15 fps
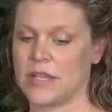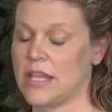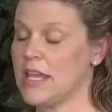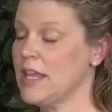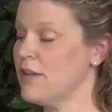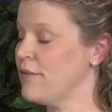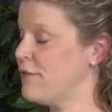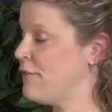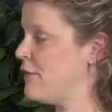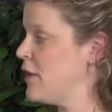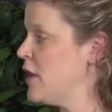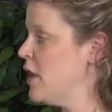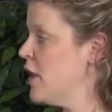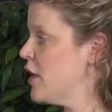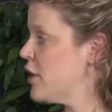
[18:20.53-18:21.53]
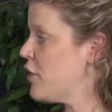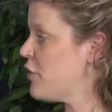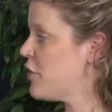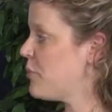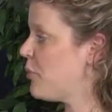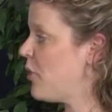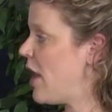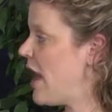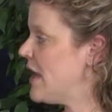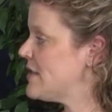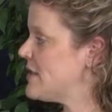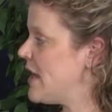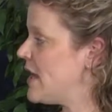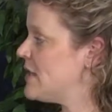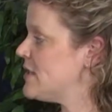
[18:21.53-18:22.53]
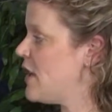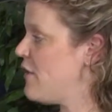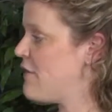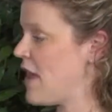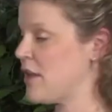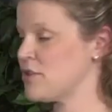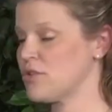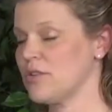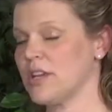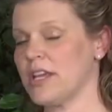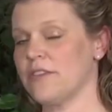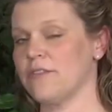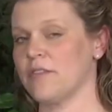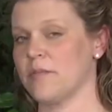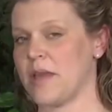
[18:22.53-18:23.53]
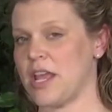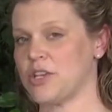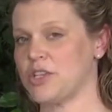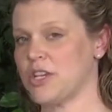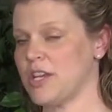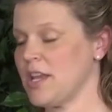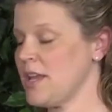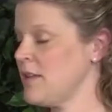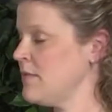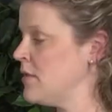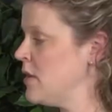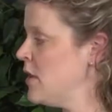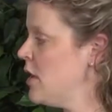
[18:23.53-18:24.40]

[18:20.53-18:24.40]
If you're in the process of entering information in,